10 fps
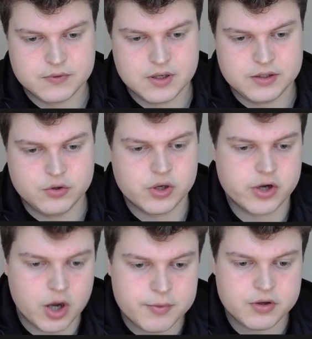You can
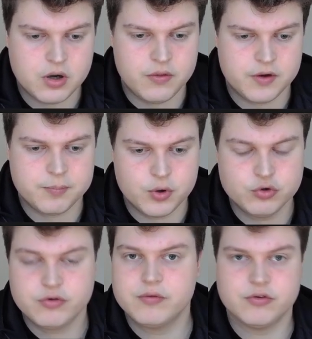comment on the
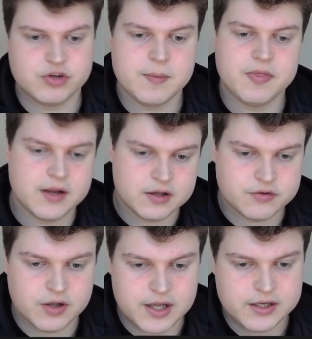post, same thing as
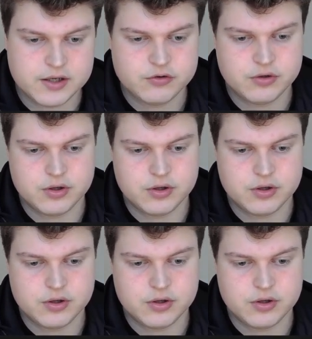the liking,